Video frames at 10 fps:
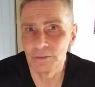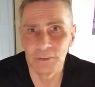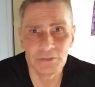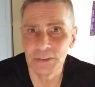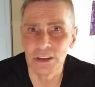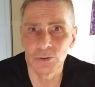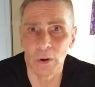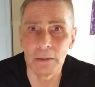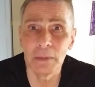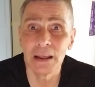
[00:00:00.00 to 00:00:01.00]
15,
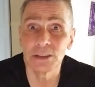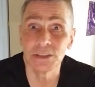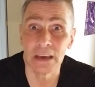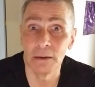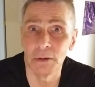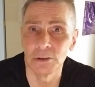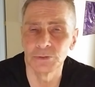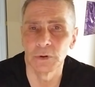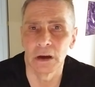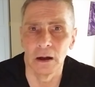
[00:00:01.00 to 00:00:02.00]
20 minutes, the
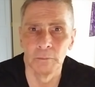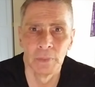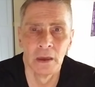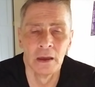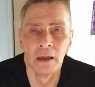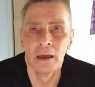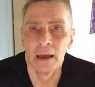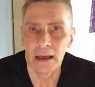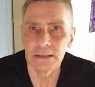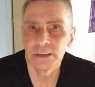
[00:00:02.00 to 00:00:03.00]
ambulance would come
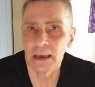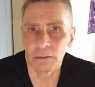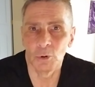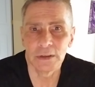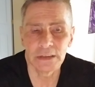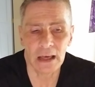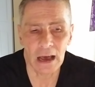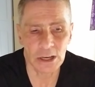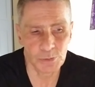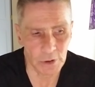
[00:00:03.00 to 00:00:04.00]
and take him away to the
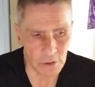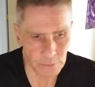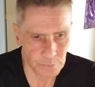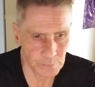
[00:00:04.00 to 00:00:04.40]
hospital.